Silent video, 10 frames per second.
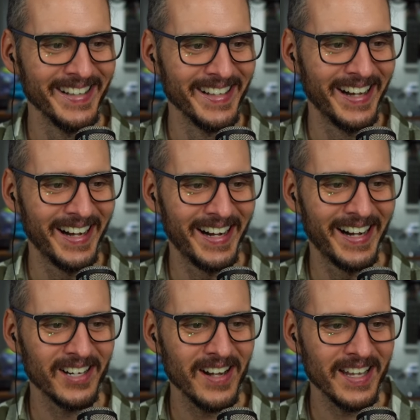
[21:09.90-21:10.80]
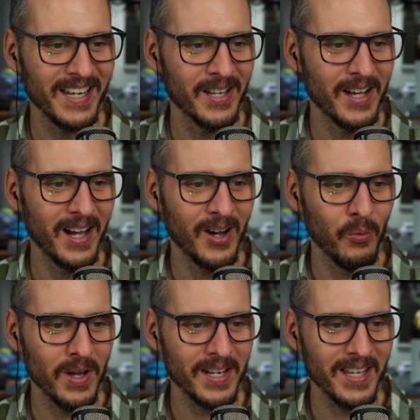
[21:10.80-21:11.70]
uh, Crack Eddie, uh,
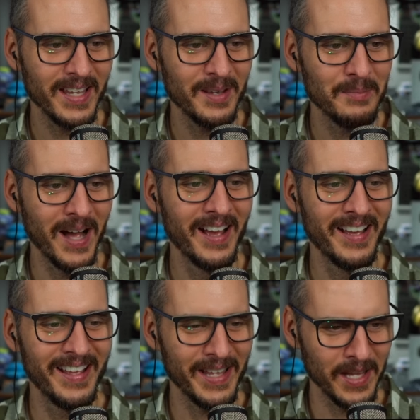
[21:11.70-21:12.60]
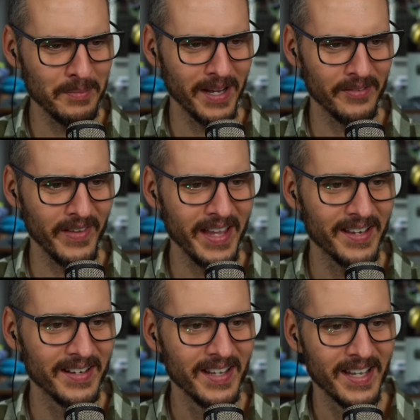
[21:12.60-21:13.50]
want to get in my, in my
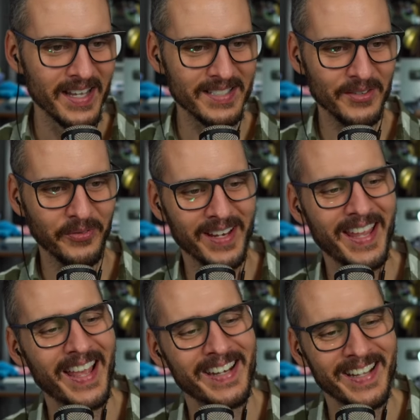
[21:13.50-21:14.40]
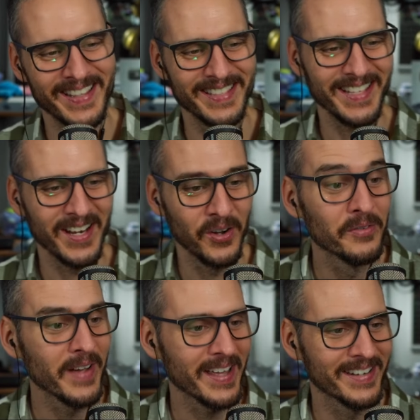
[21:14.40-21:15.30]
fan? It says free candy inside. Oh,
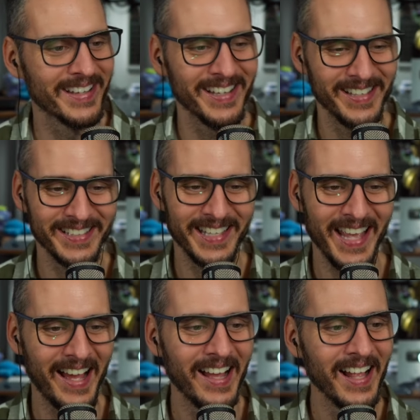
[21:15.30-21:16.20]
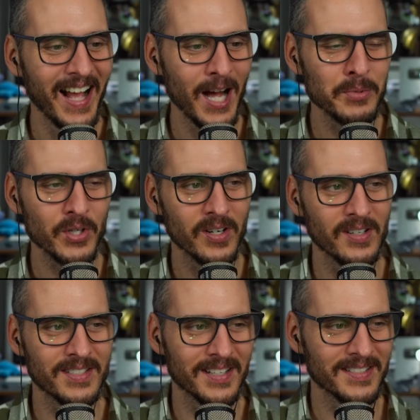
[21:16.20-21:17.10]
Van. yeah, I'm sure
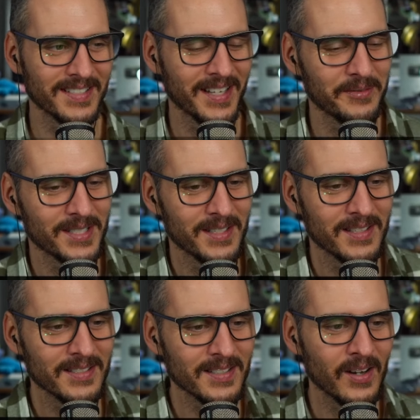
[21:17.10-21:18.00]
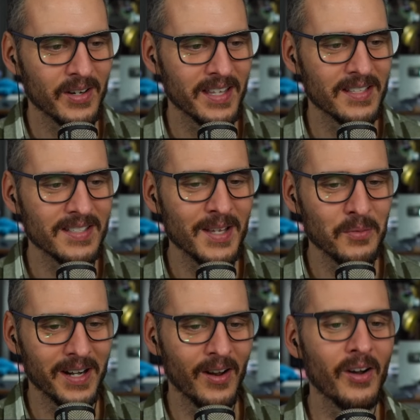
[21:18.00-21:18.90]
yours does, Xavier's T. This is okay. This is getting
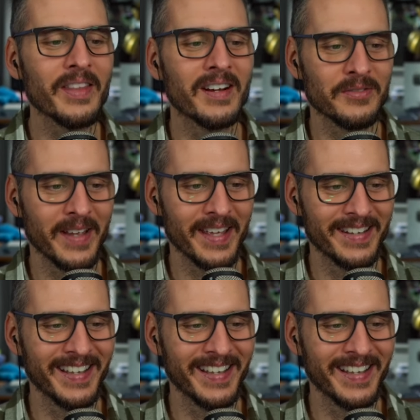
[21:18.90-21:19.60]
weird. Oh, there's Van.